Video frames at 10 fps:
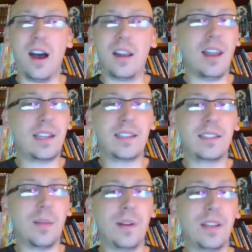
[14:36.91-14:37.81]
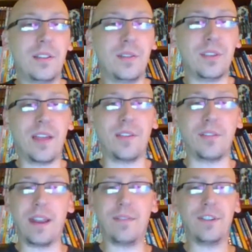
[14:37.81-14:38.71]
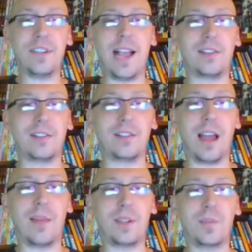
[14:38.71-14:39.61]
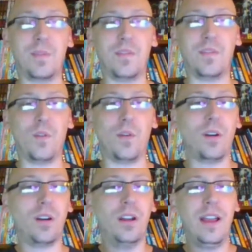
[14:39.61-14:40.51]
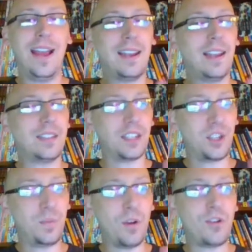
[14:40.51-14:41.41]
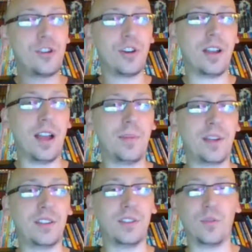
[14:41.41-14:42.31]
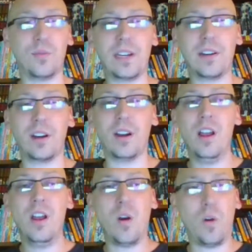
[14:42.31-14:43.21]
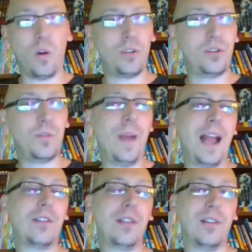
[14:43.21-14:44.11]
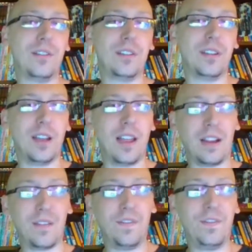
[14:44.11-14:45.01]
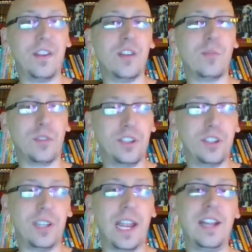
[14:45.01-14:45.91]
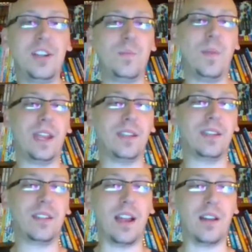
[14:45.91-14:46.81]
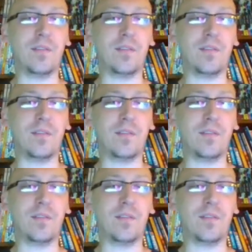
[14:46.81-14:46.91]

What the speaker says: unlike somebody who's either never tackled comics before, had less exposure to comics as a reader, or whose background is in like film or stage-based kind of